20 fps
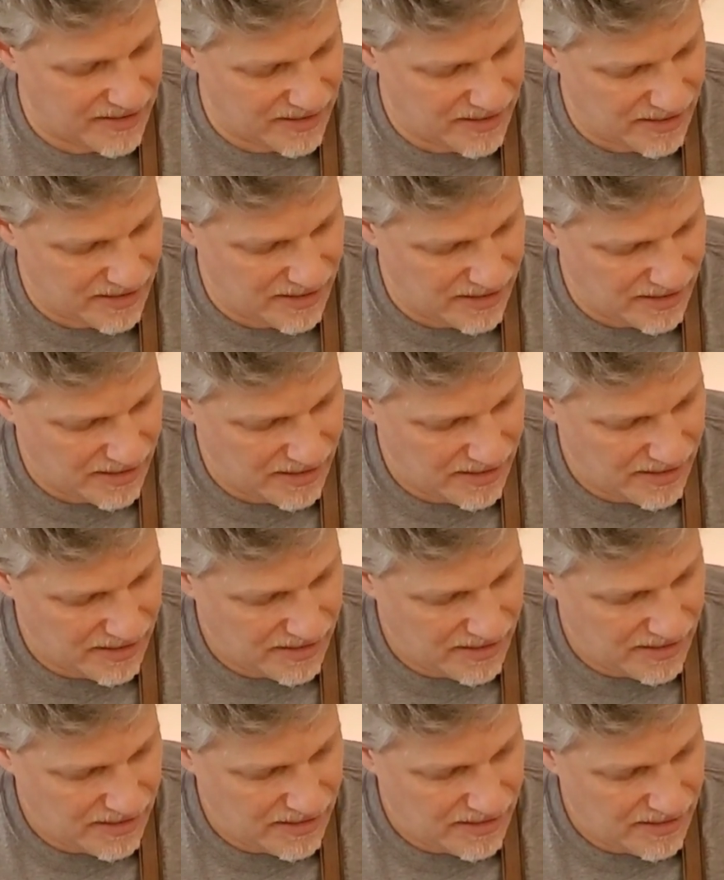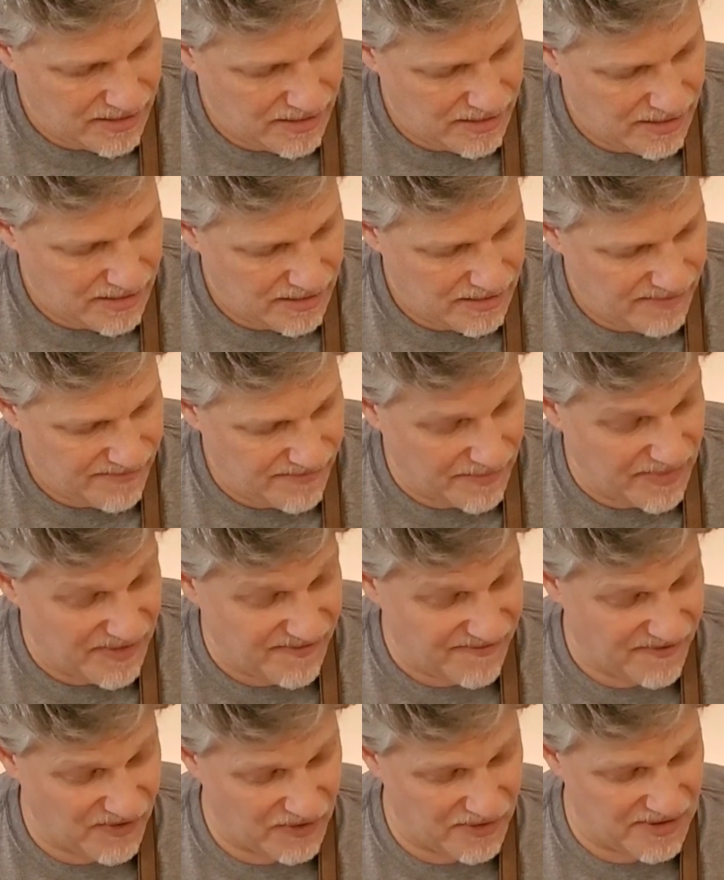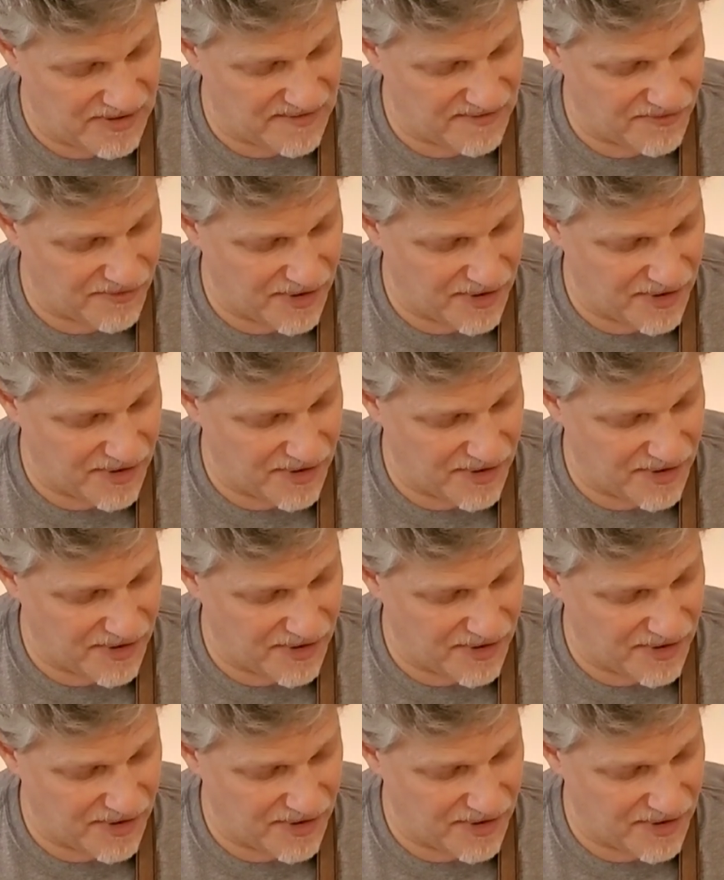from the first